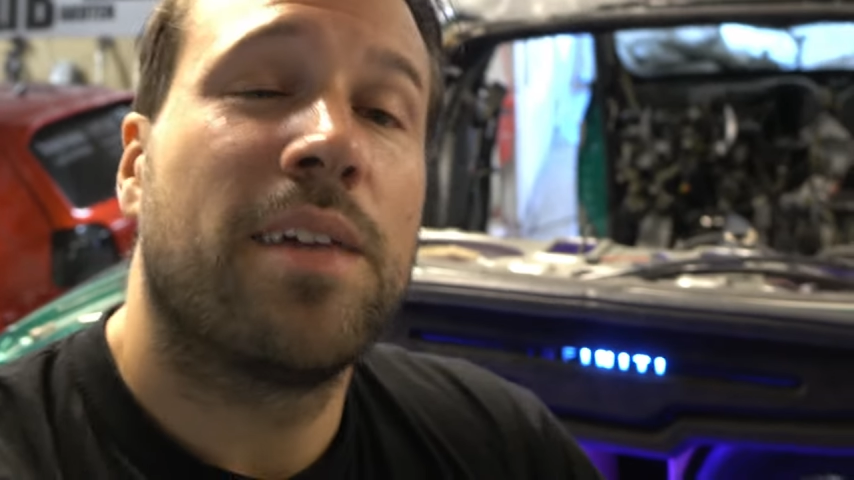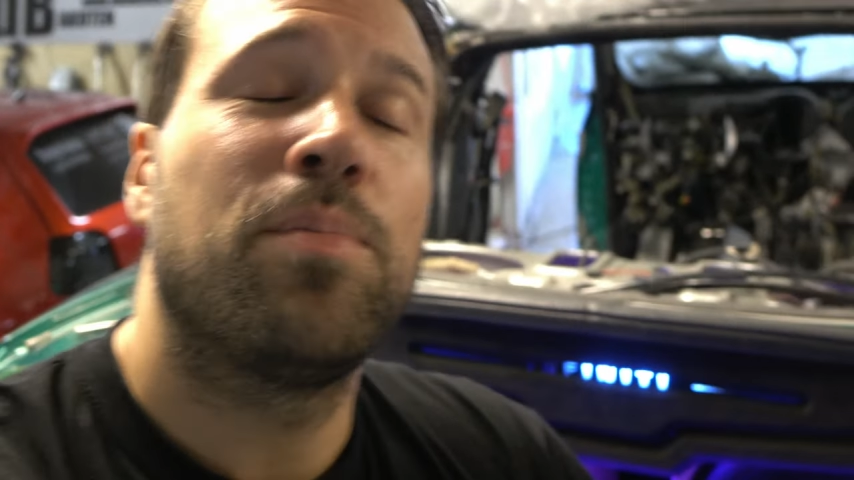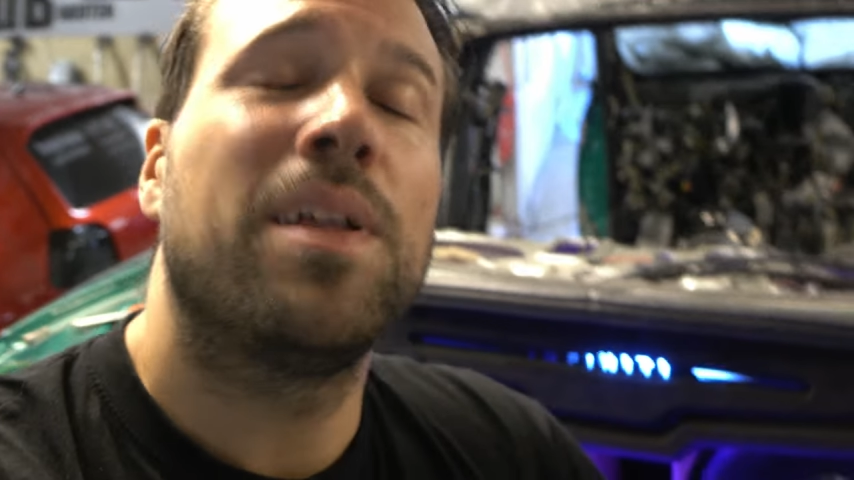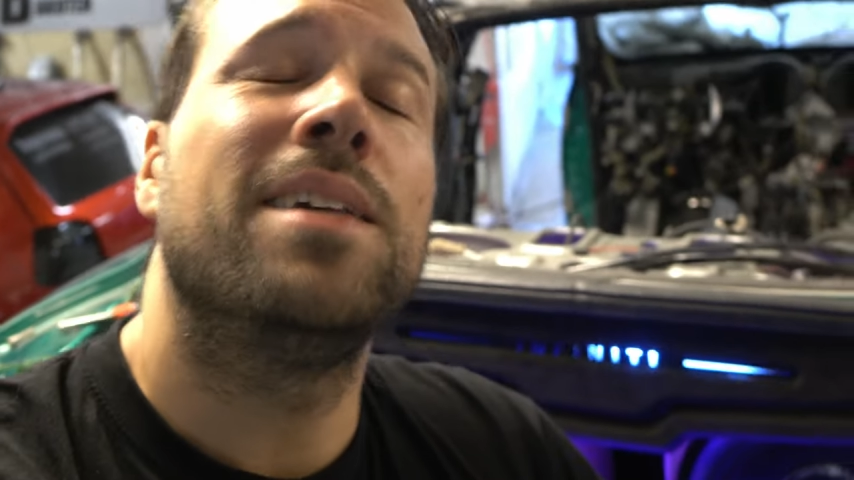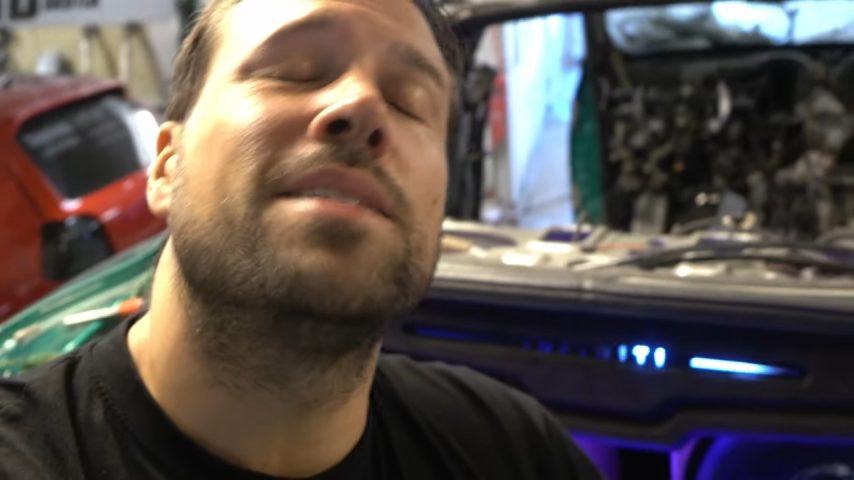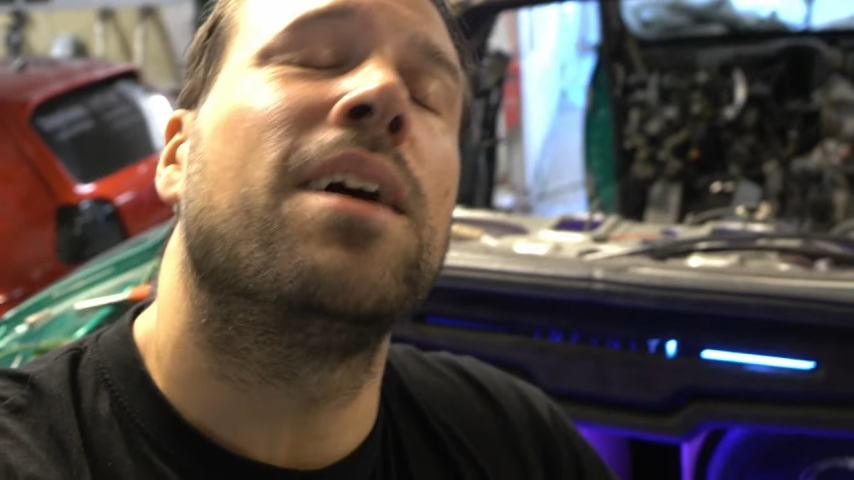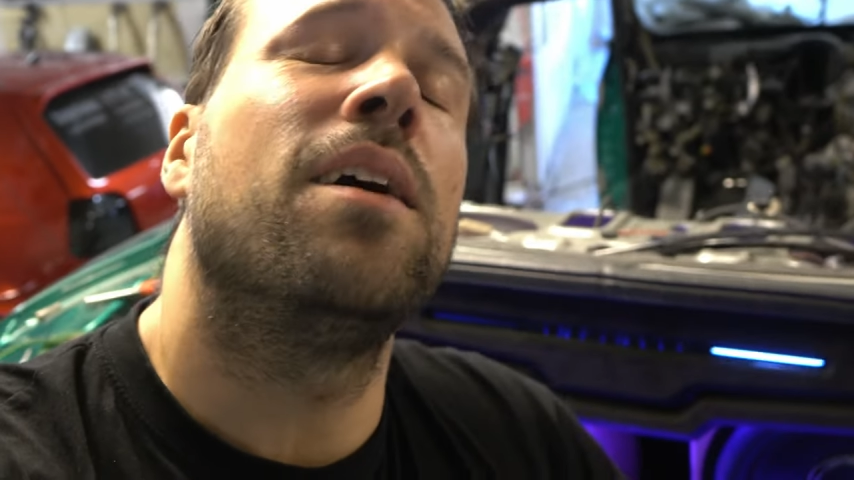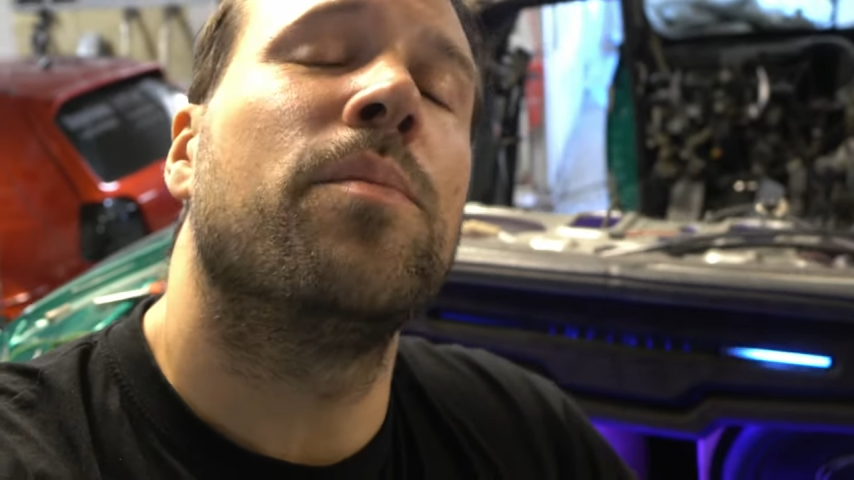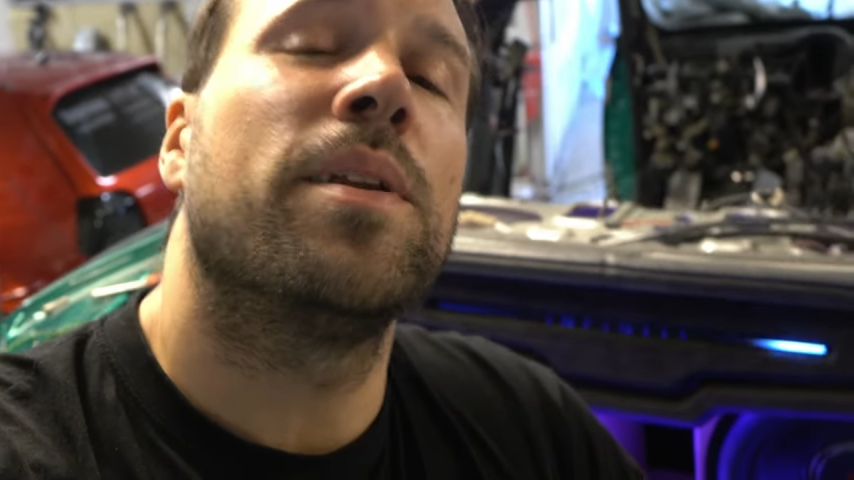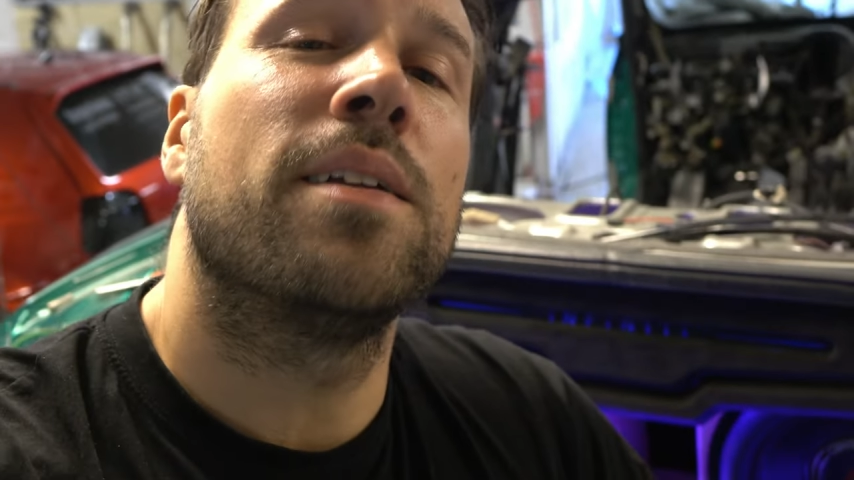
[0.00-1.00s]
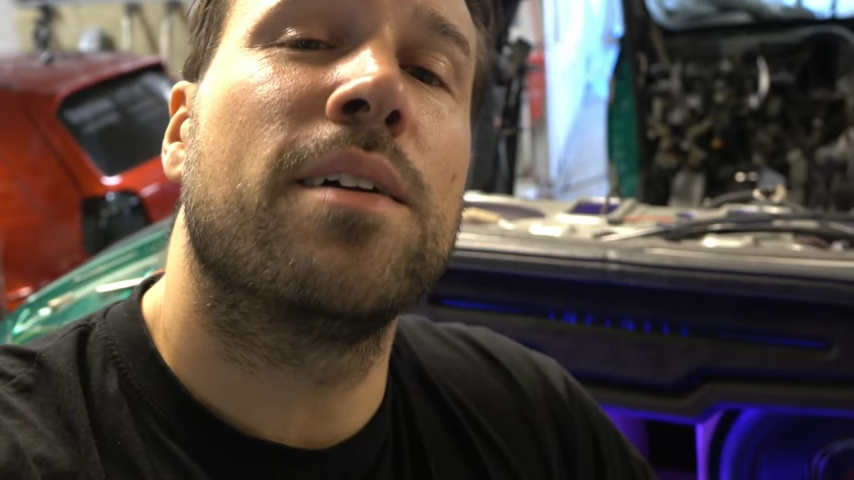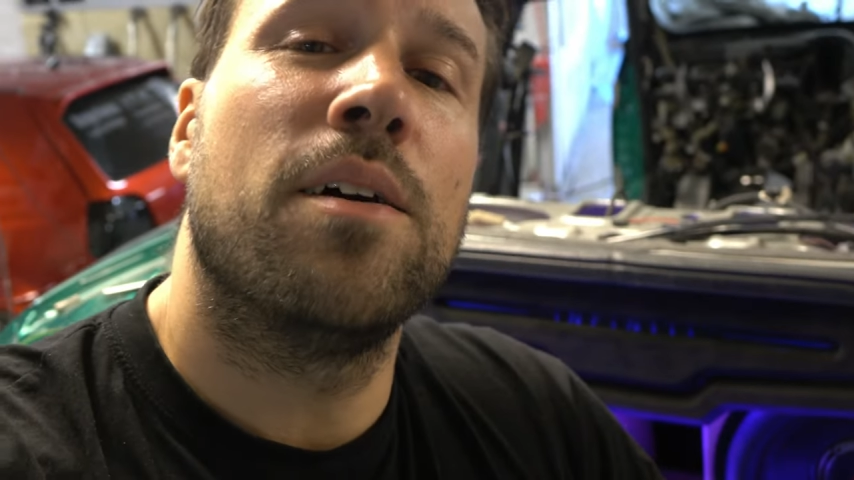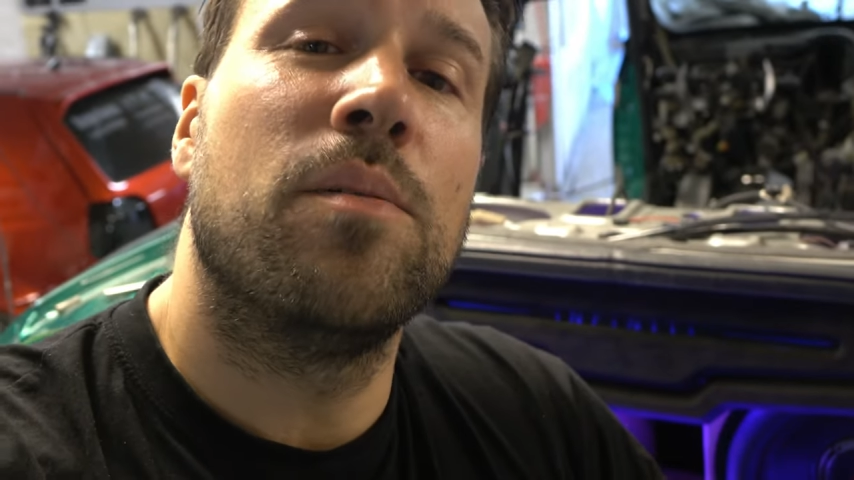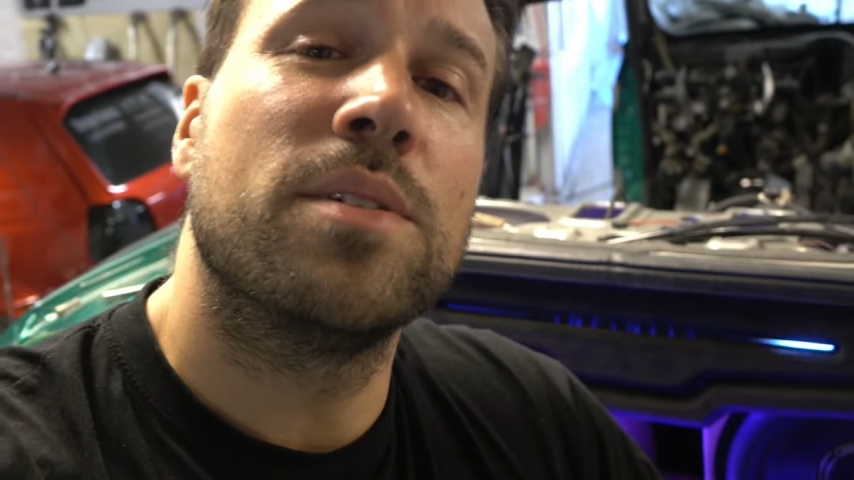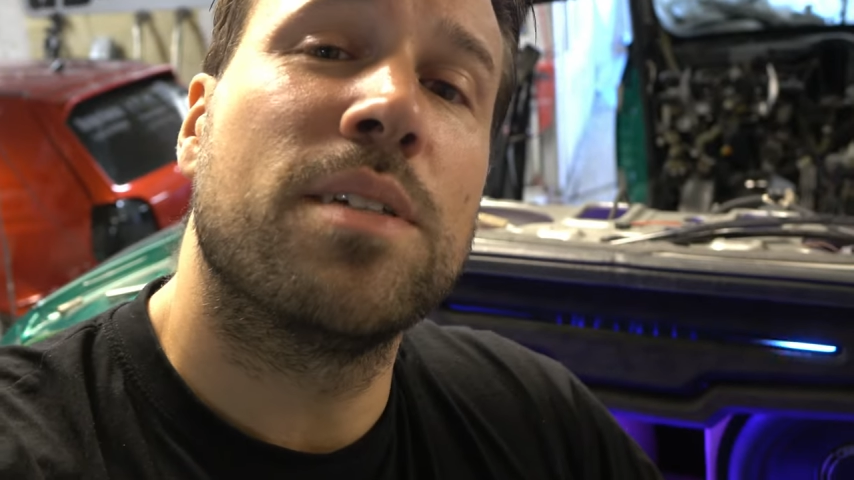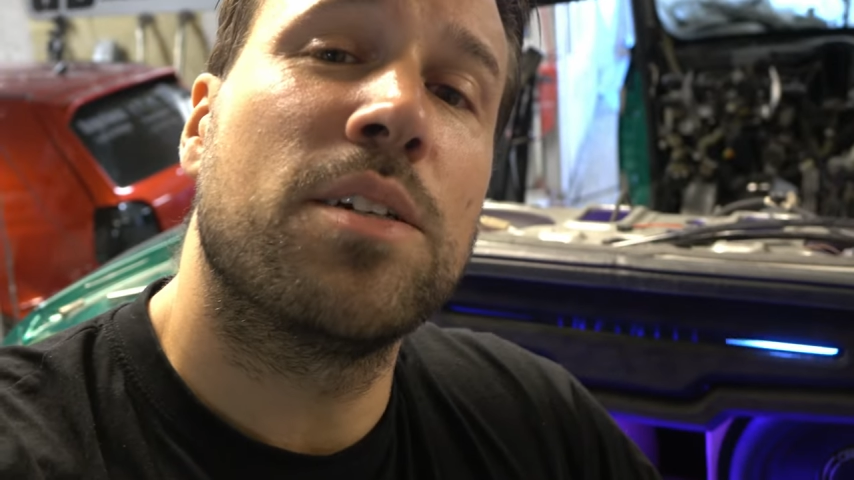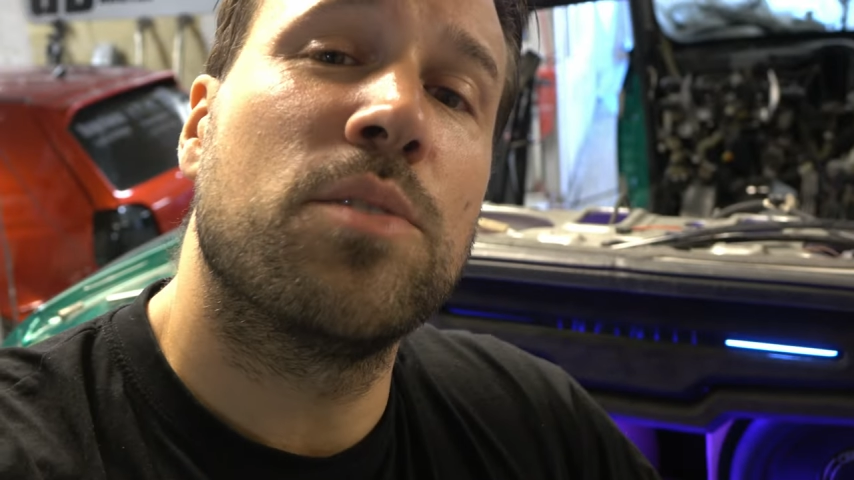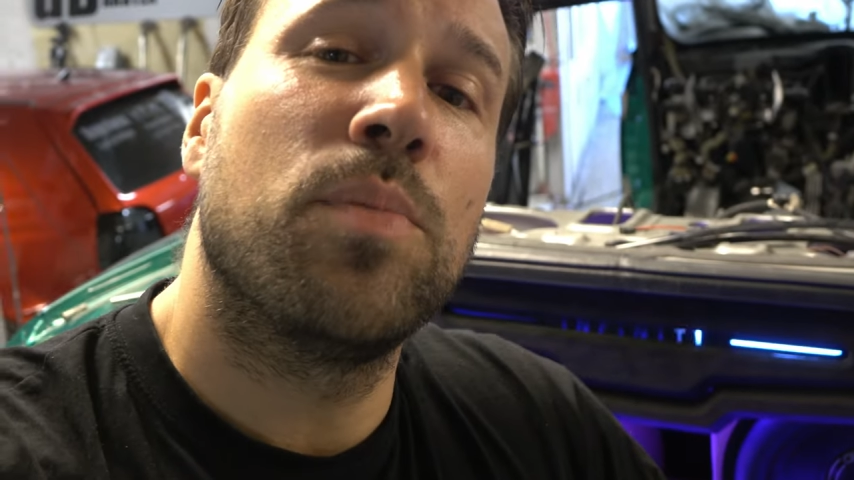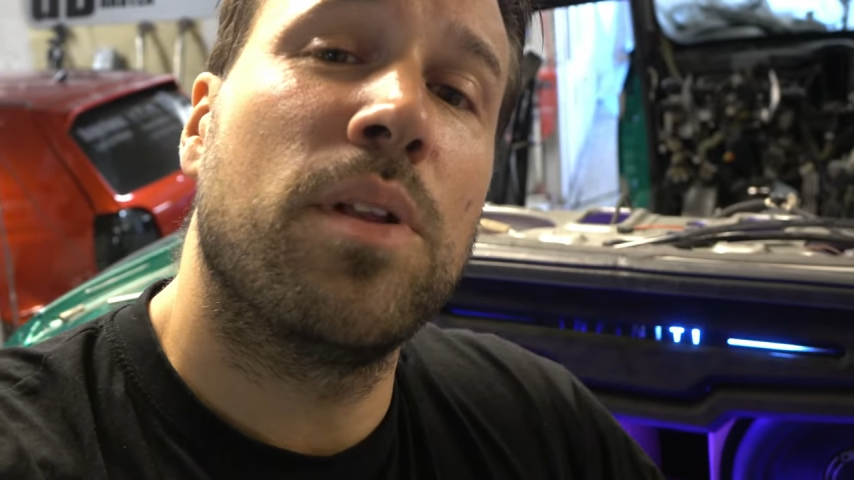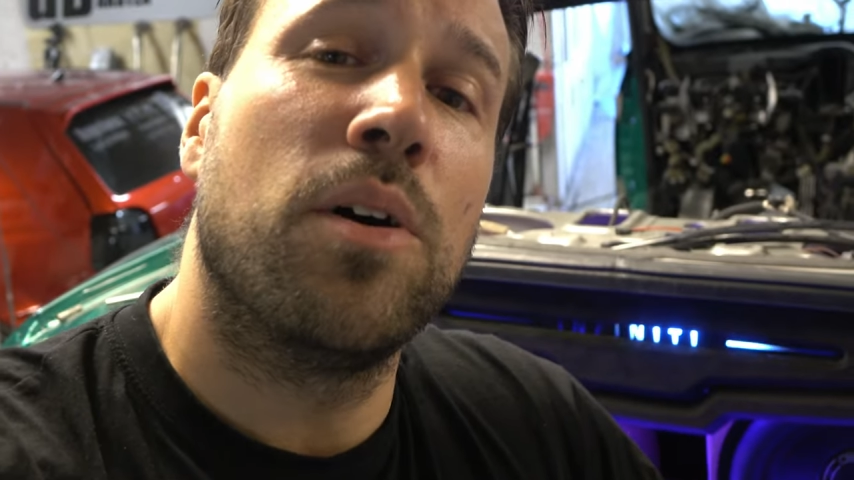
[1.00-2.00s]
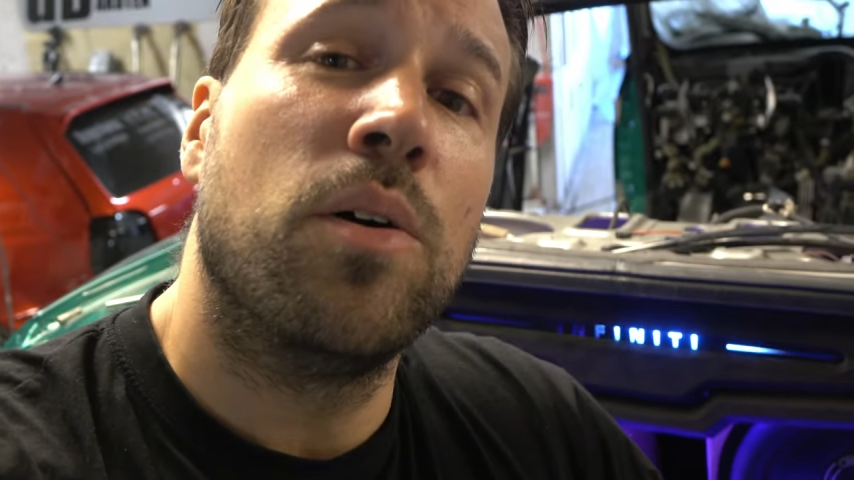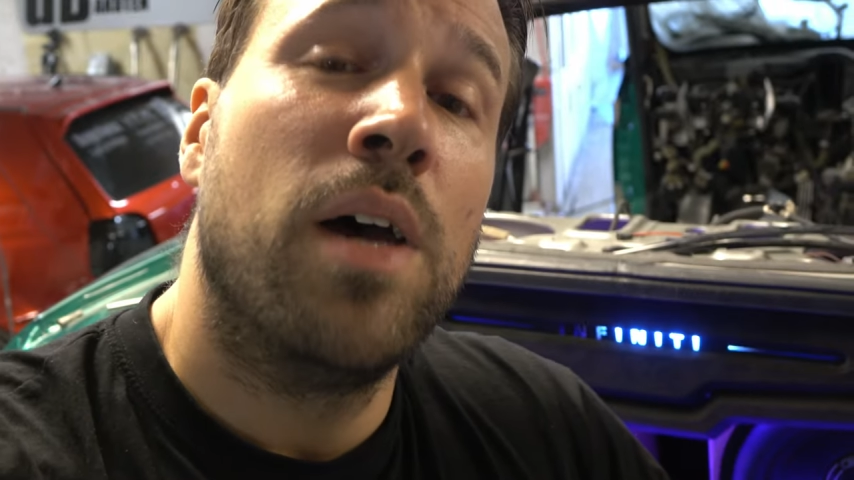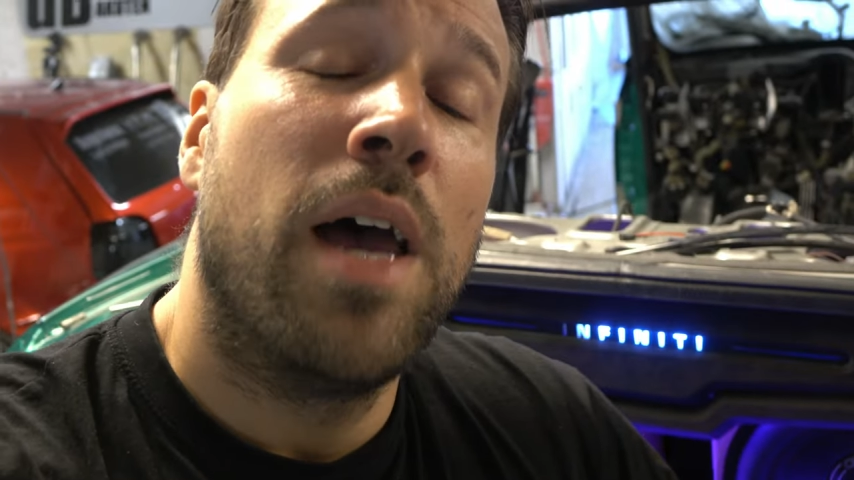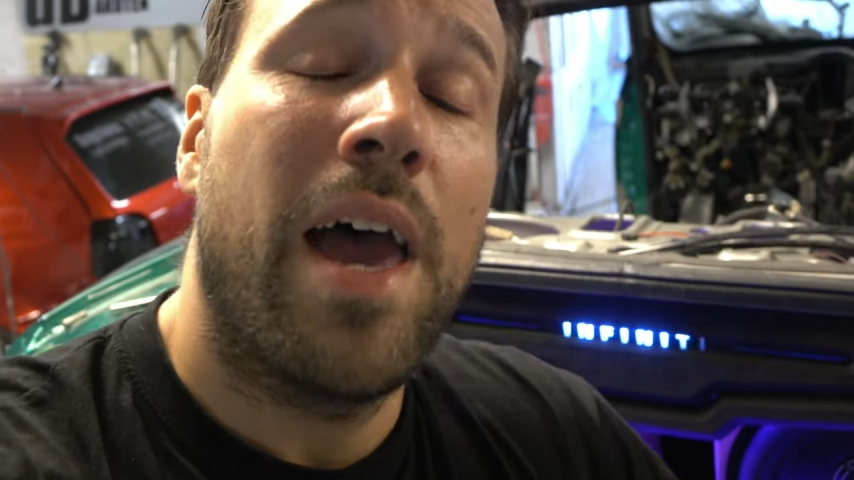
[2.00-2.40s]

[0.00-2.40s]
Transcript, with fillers: Please comment in the comment section below.